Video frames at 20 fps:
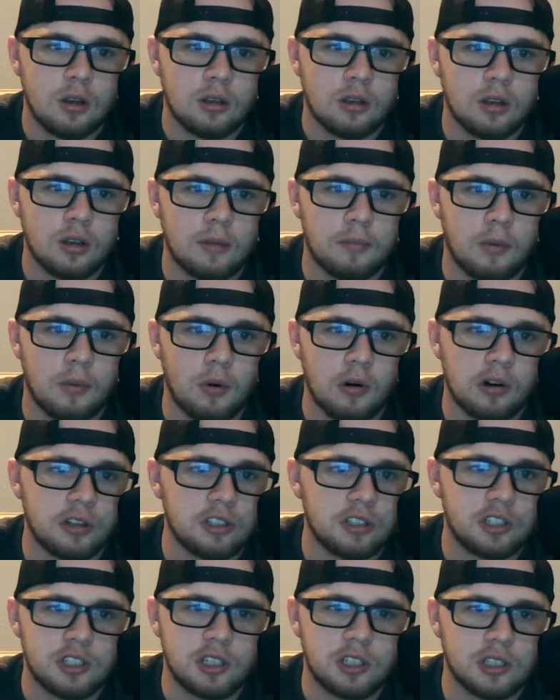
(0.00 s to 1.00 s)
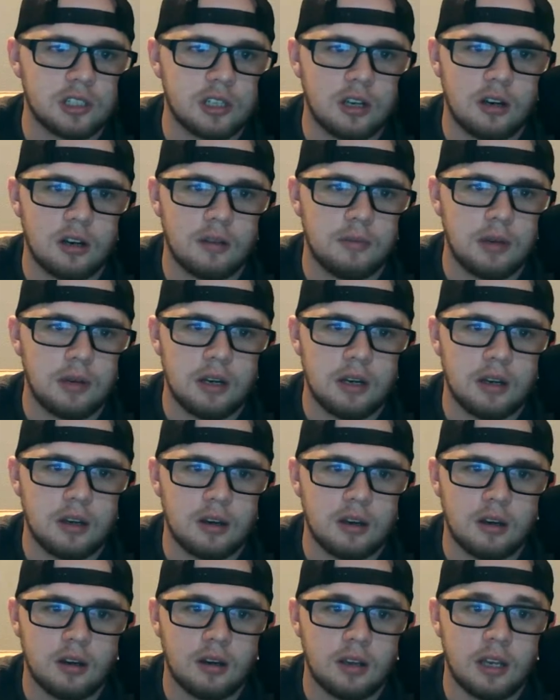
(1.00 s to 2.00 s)
LeBourne's just going to
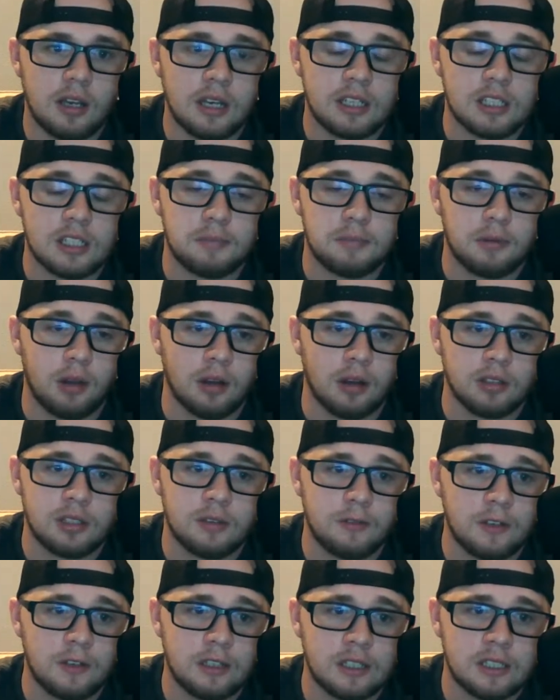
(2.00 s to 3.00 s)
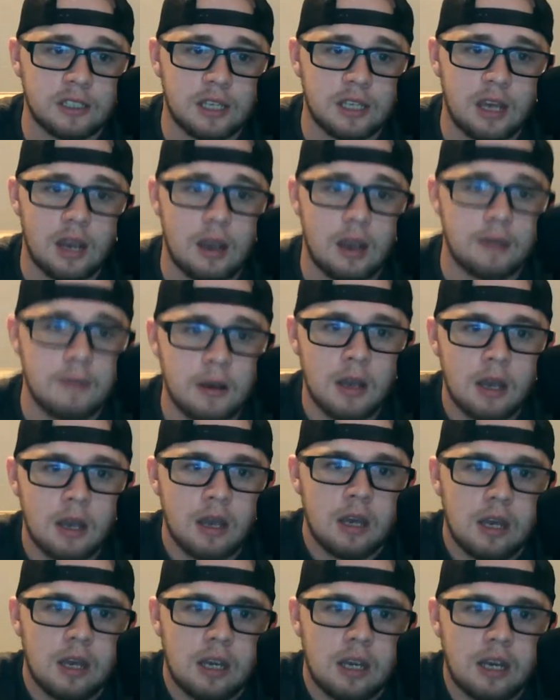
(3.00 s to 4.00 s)
be explosive in this game.
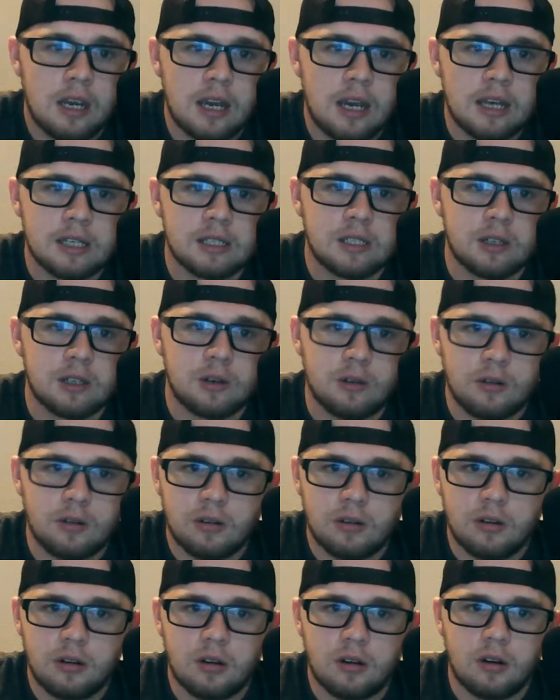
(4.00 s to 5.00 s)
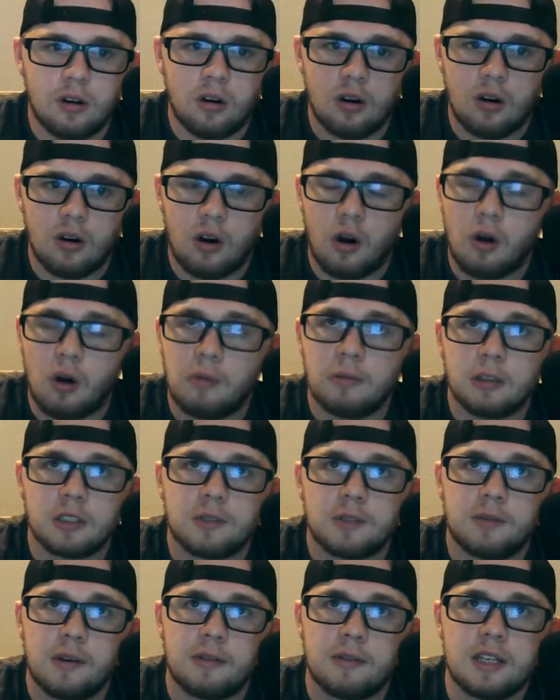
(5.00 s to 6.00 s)
He has
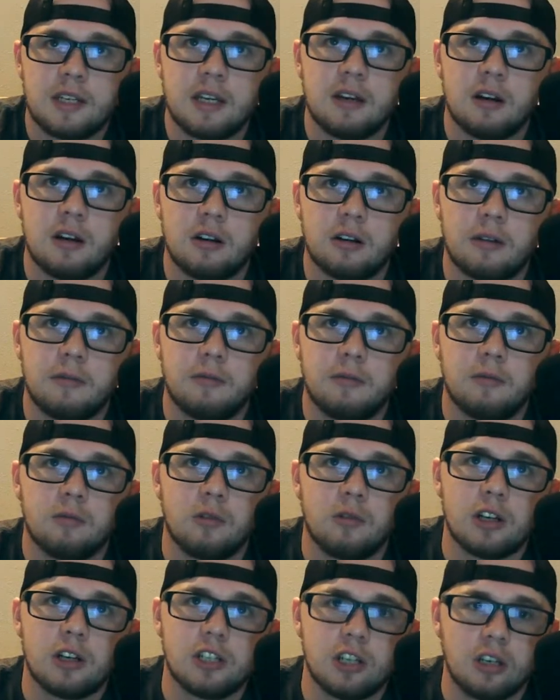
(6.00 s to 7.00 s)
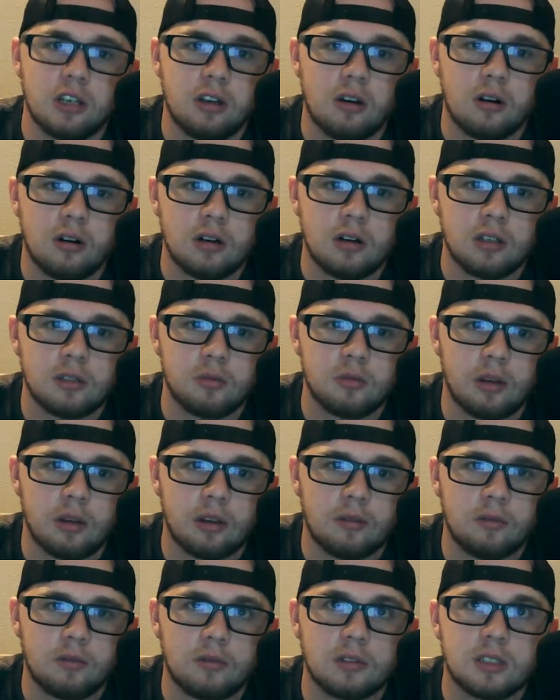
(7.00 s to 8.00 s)
almost 1,500 rushing yards
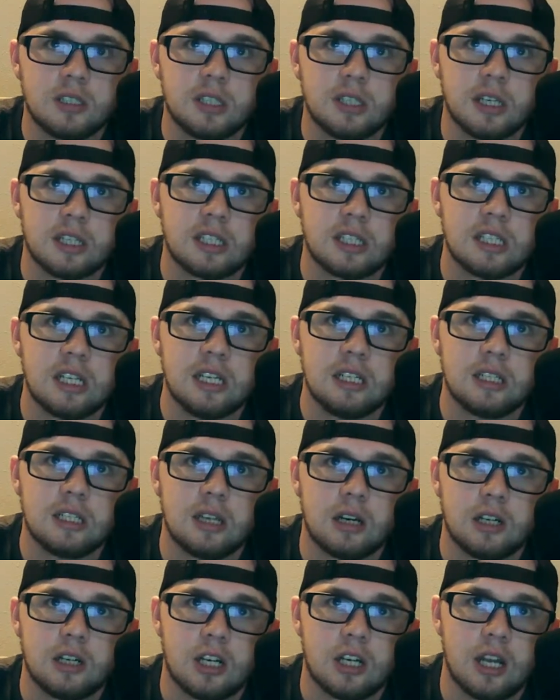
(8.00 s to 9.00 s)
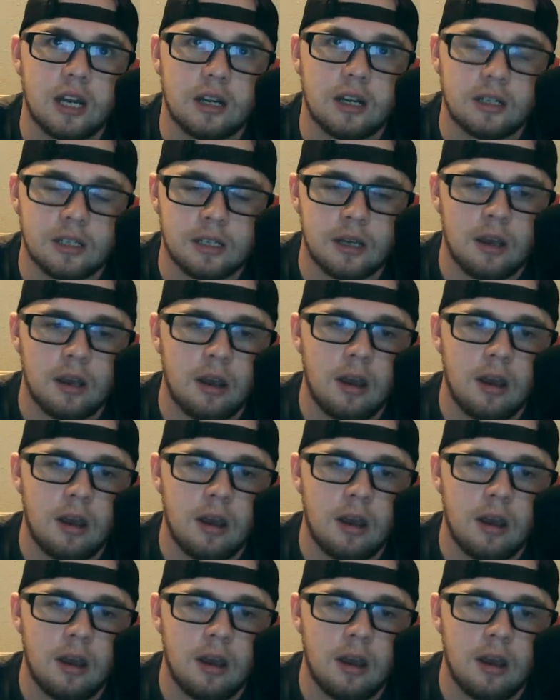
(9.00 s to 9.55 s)
with 16 touchdowns.